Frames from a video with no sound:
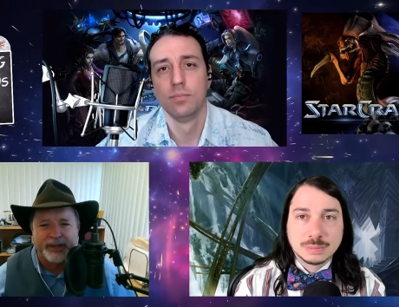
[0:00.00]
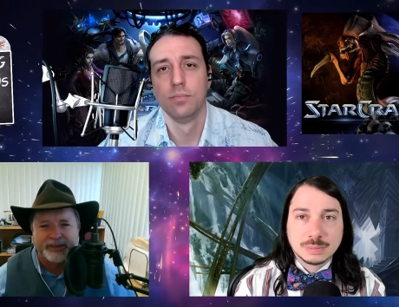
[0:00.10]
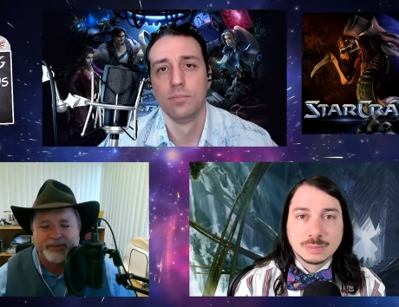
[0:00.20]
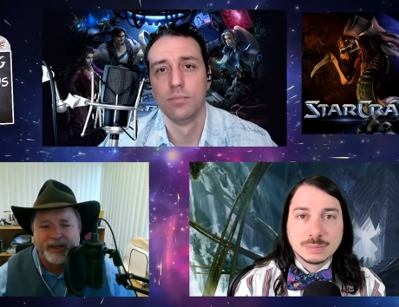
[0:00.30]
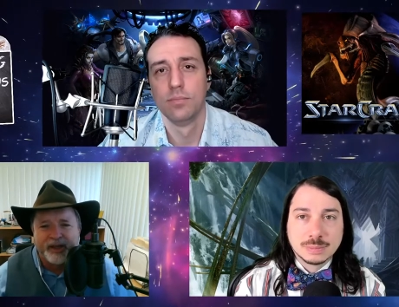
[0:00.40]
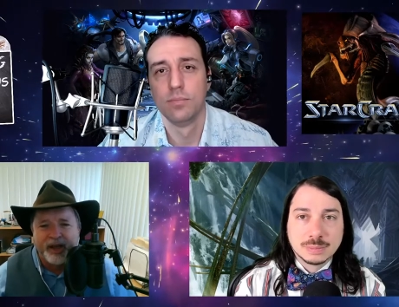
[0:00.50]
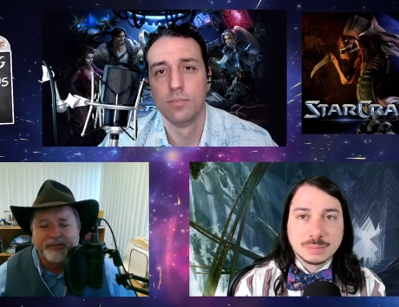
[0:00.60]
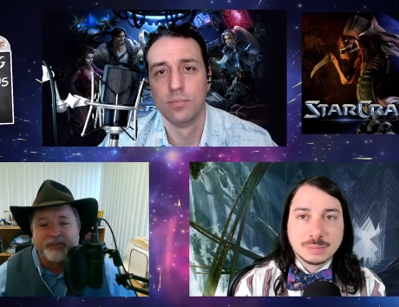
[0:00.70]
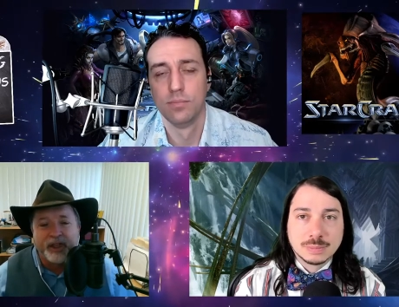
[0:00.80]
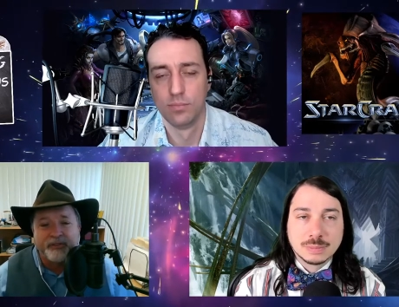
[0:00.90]
Speaker 1: mix
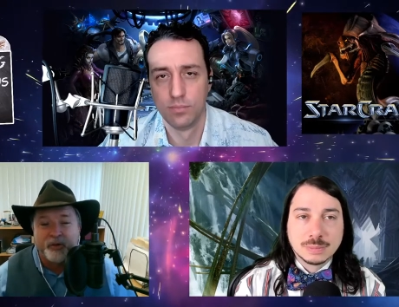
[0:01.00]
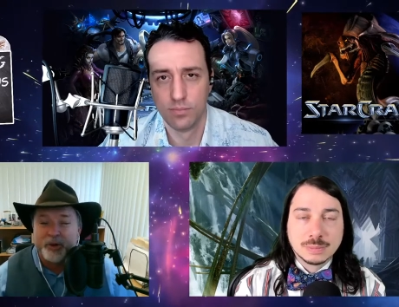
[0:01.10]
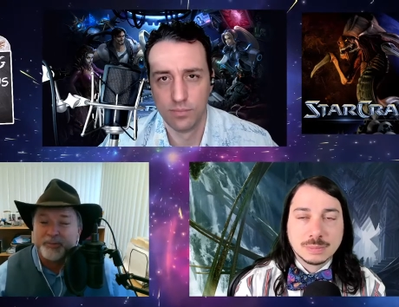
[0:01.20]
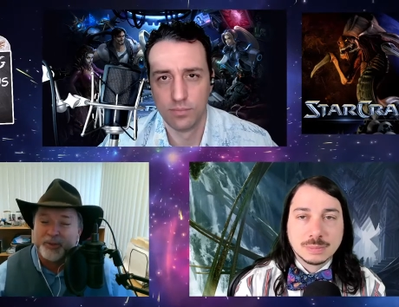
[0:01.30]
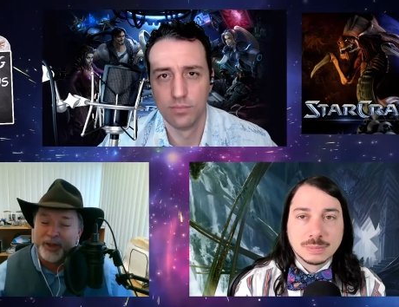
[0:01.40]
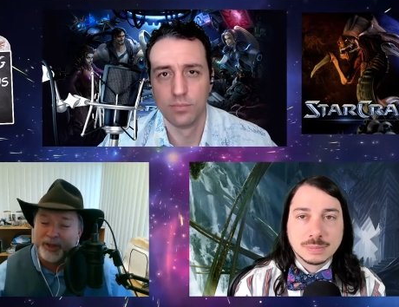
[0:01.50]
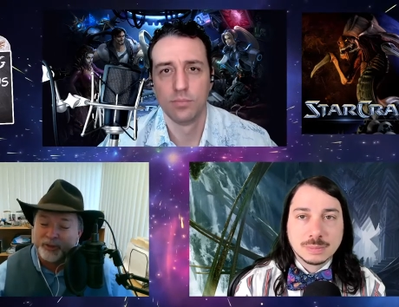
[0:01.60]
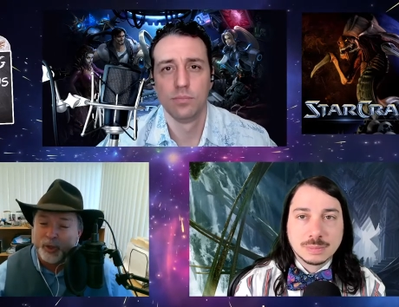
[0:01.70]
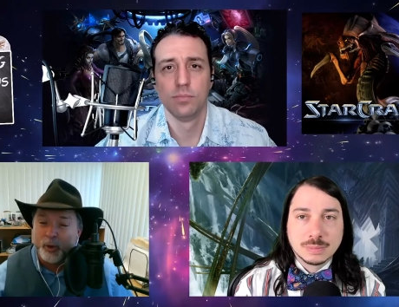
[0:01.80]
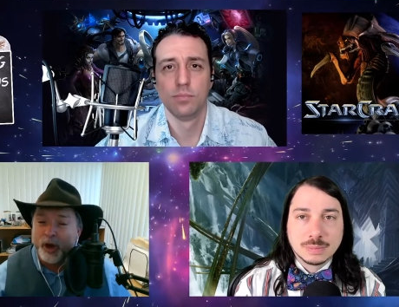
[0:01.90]
of life forms
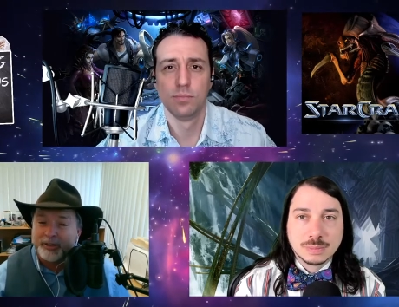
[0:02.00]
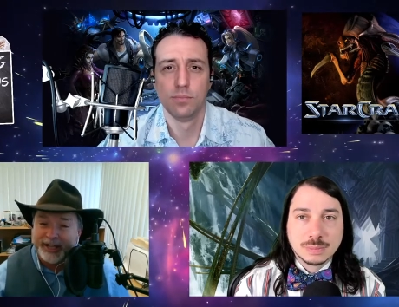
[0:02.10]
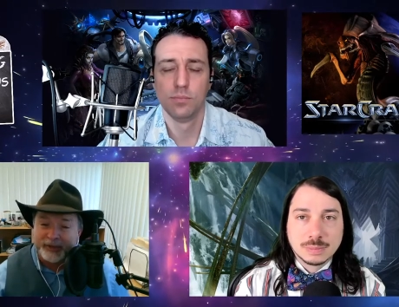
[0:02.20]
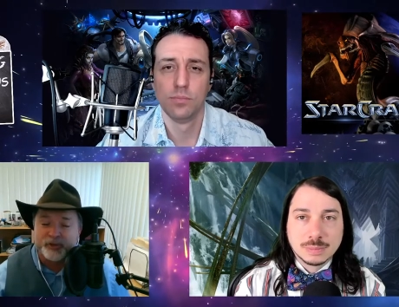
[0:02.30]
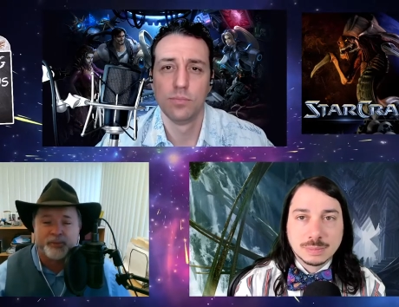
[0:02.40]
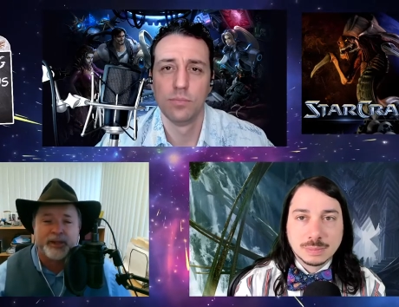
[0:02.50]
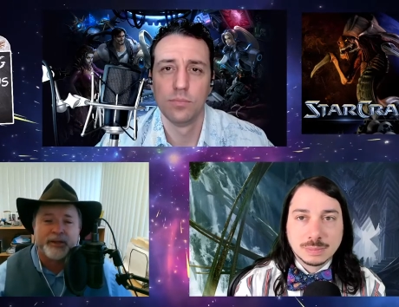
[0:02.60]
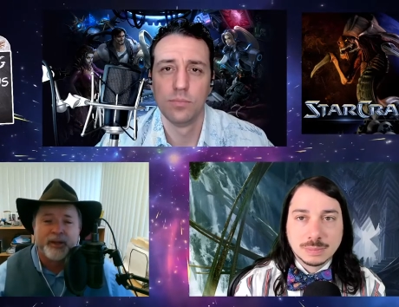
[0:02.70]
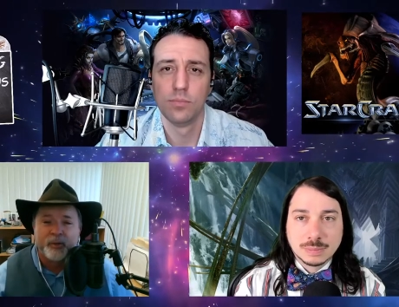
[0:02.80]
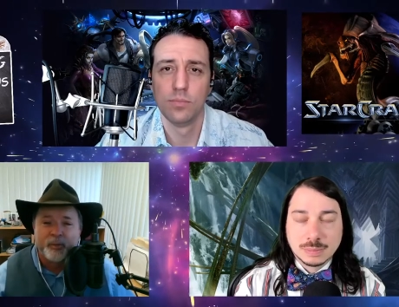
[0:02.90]
to our
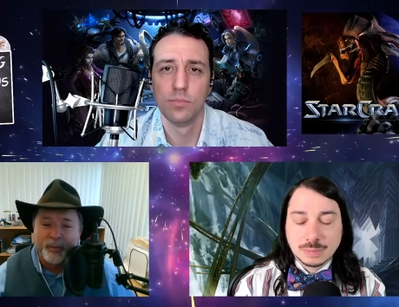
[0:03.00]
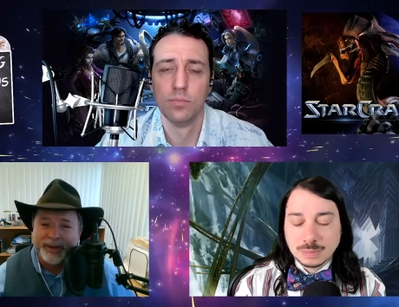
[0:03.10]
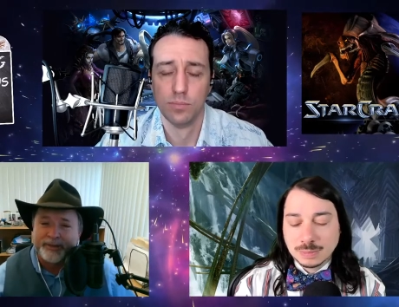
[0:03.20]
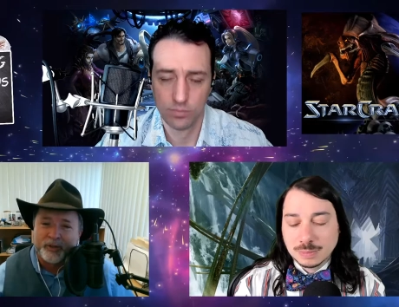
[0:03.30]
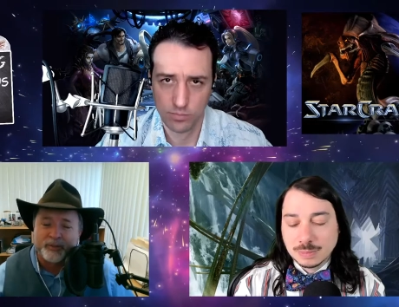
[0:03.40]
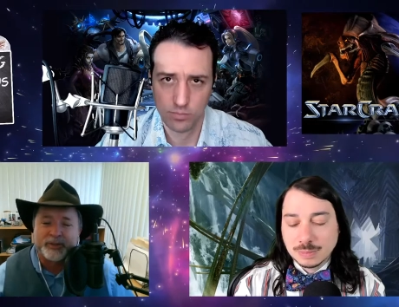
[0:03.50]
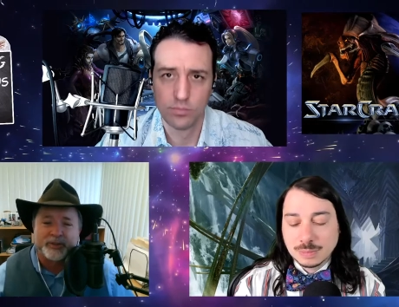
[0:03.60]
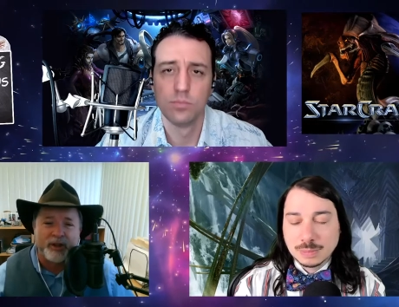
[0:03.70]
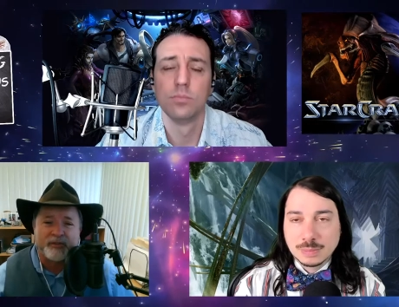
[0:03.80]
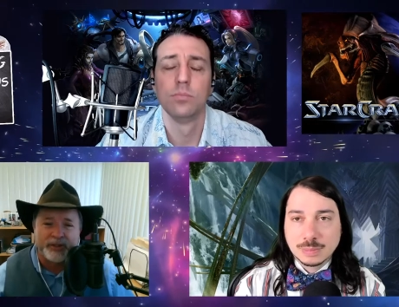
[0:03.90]
detriment. We as mm.
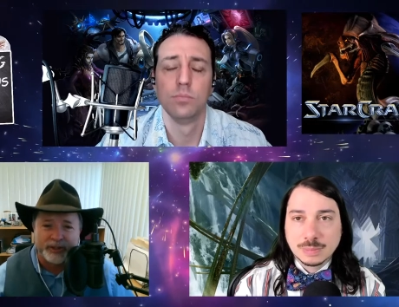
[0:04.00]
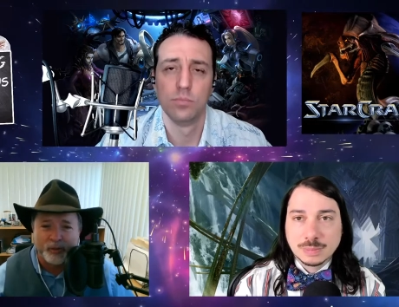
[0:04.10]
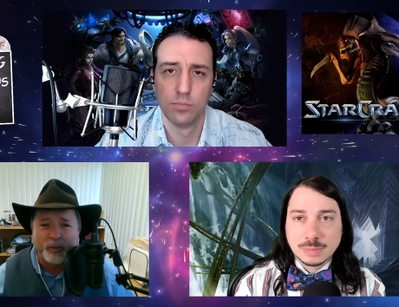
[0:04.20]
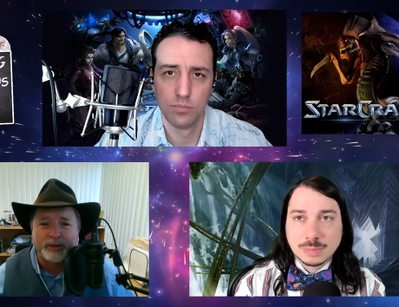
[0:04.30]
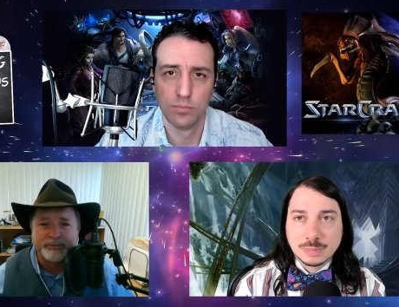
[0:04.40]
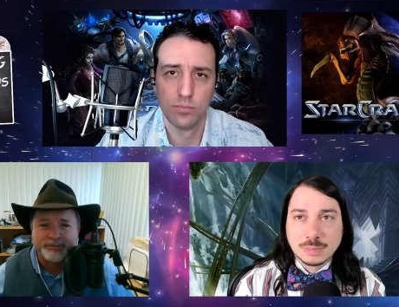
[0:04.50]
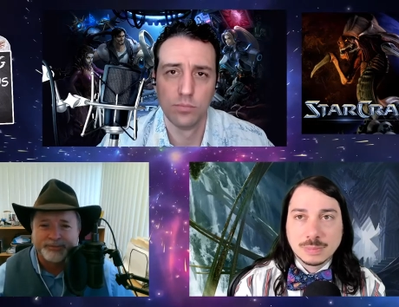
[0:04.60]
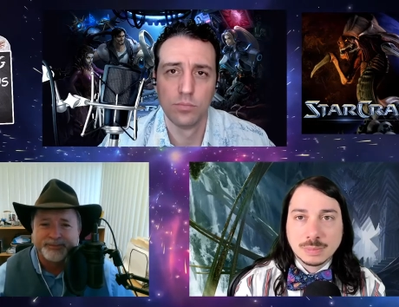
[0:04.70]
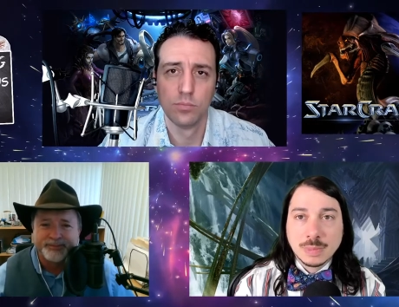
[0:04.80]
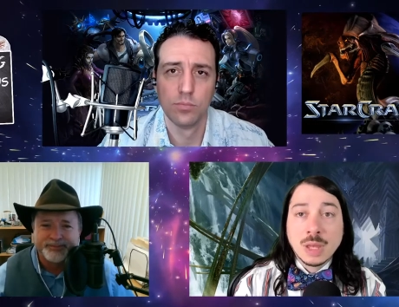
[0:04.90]
humans often ignore.
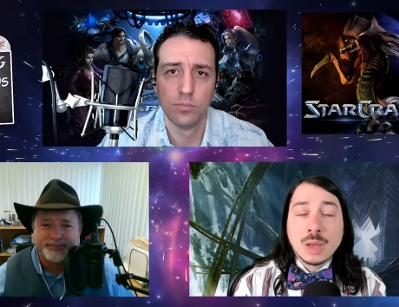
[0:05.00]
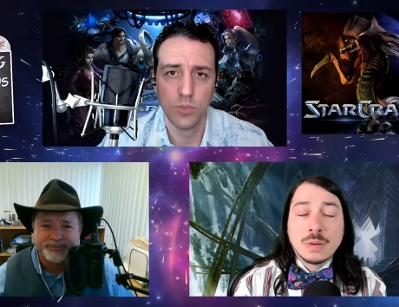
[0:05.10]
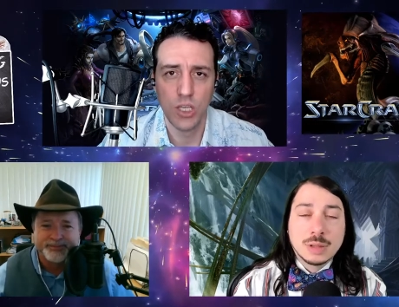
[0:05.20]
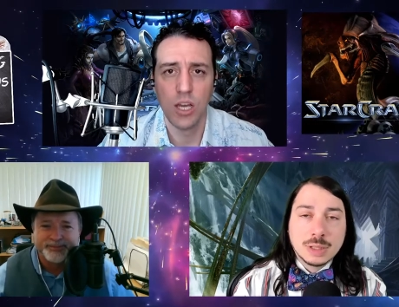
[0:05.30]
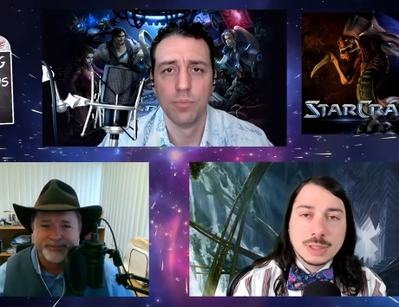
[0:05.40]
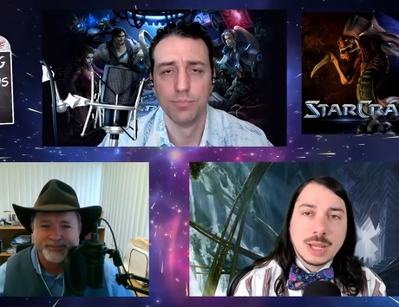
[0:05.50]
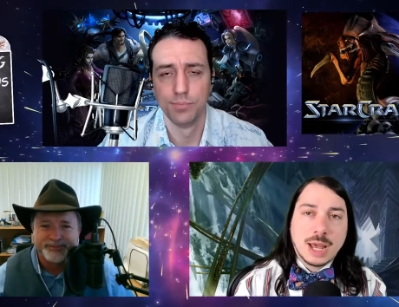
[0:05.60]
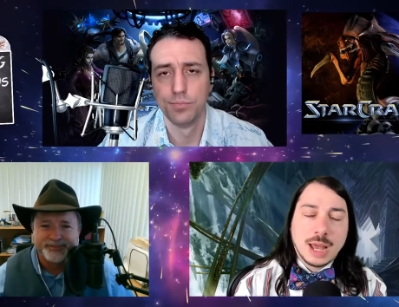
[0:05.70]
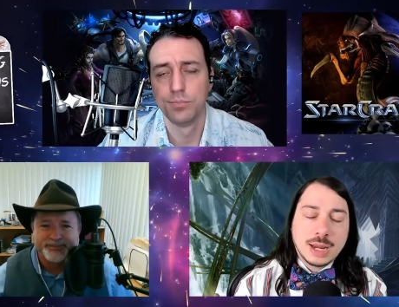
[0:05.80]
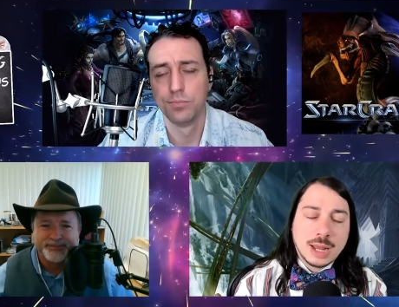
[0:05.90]
Speaker 2: Well,
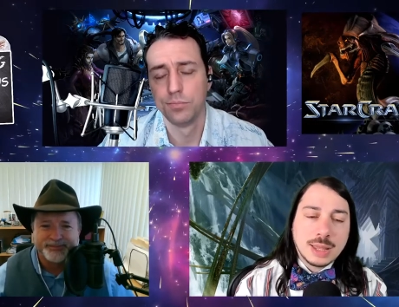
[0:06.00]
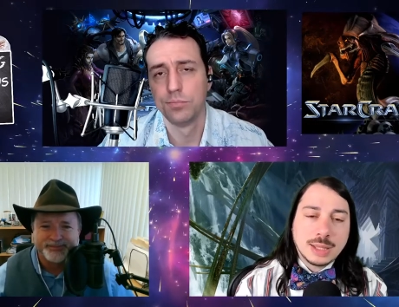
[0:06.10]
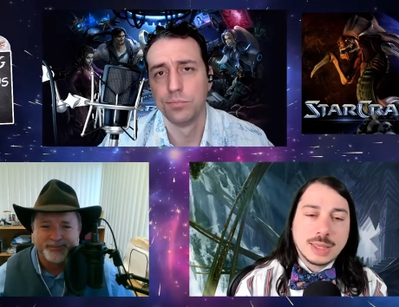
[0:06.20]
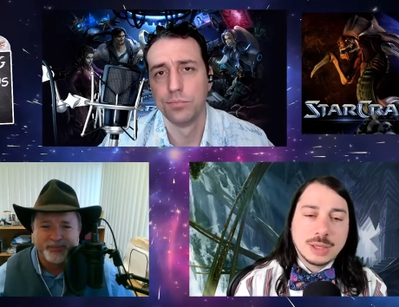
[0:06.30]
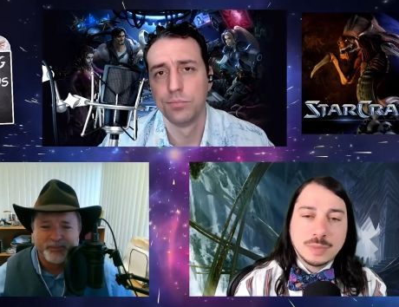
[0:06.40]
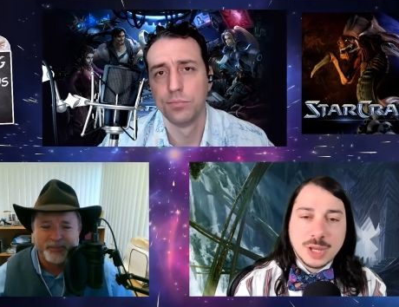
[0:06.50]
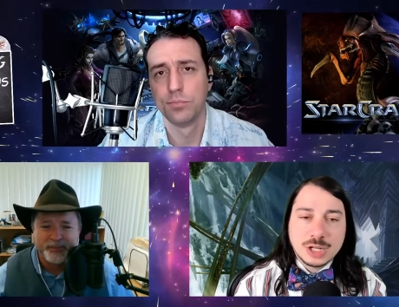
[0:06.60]
yeah. and I like that you